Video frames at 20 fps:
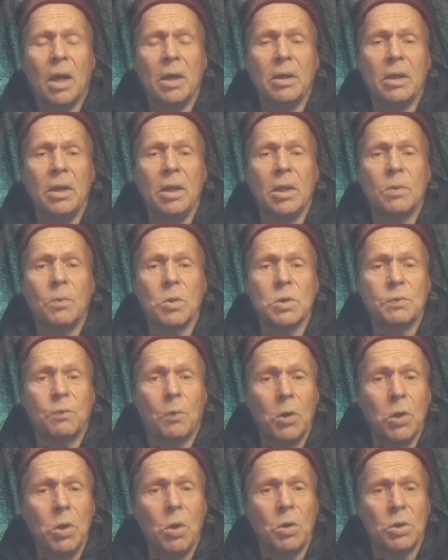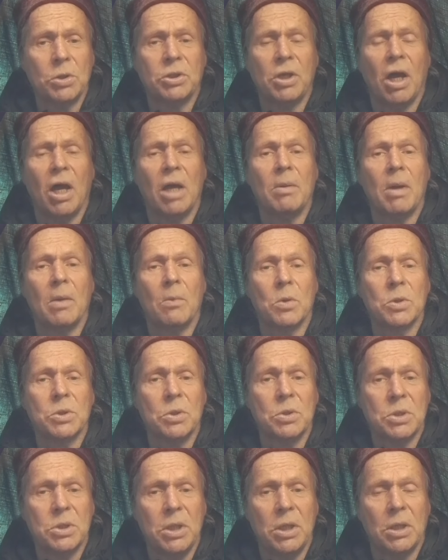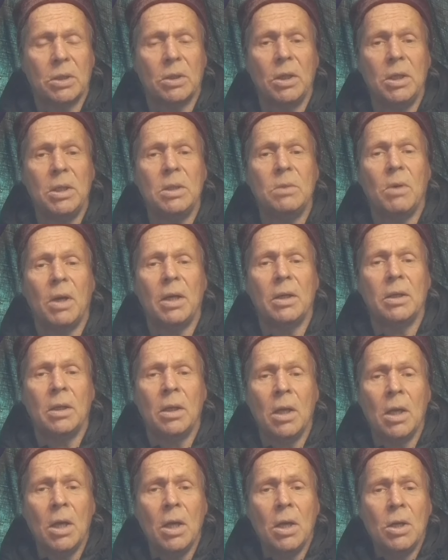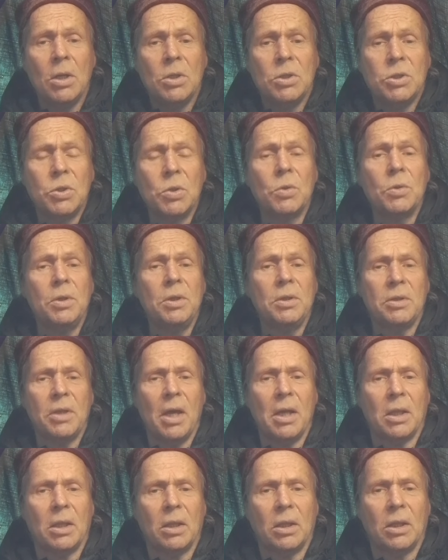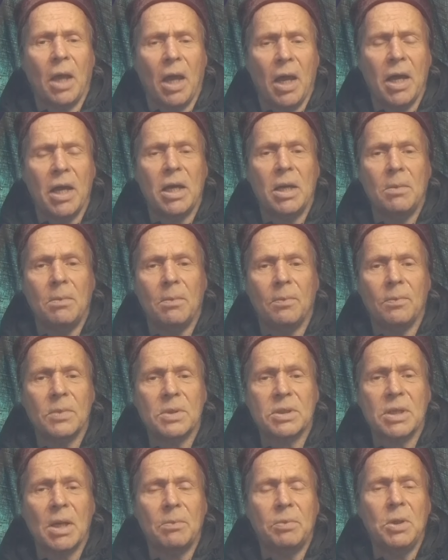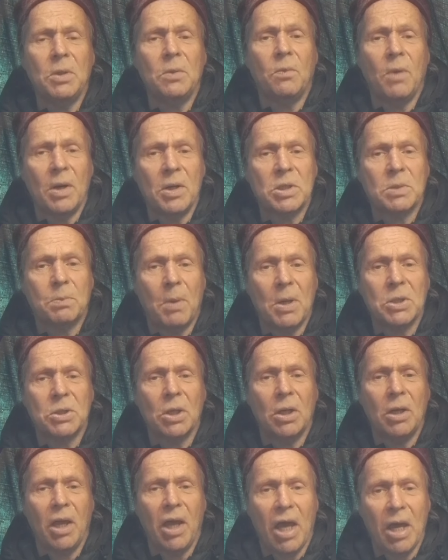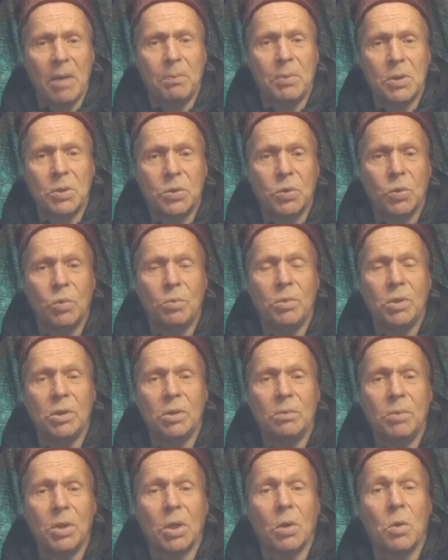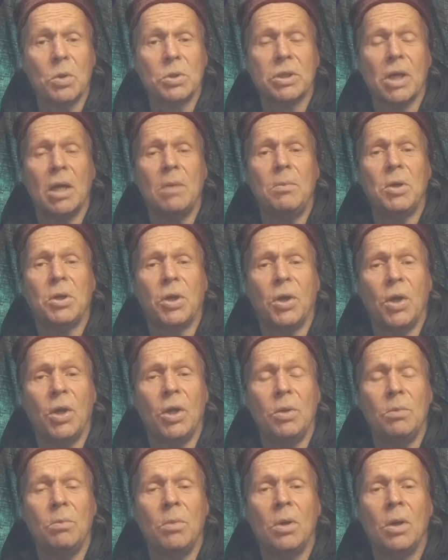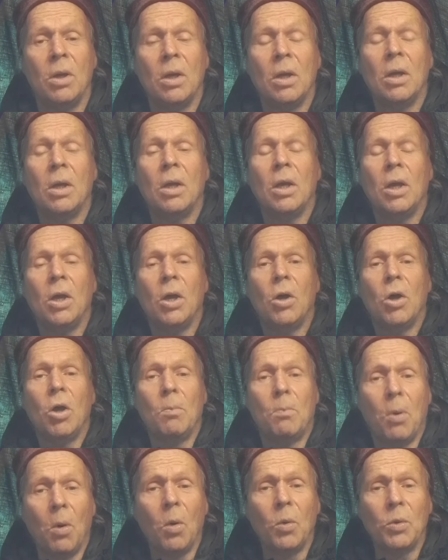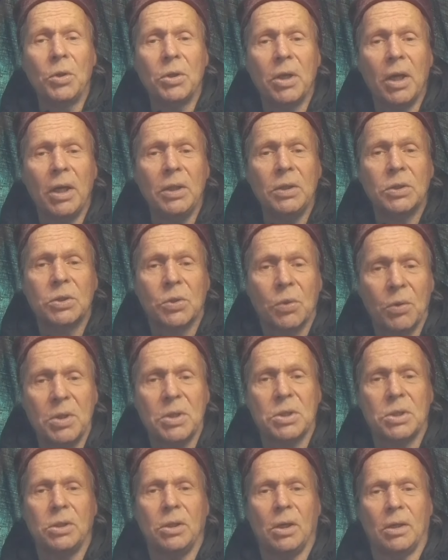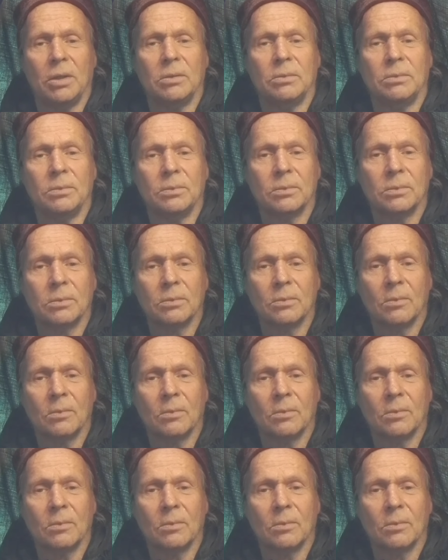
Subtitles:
and it was for a long time I was on sick leave. And during that time, something very special happened to me, because I became a born-again Christian.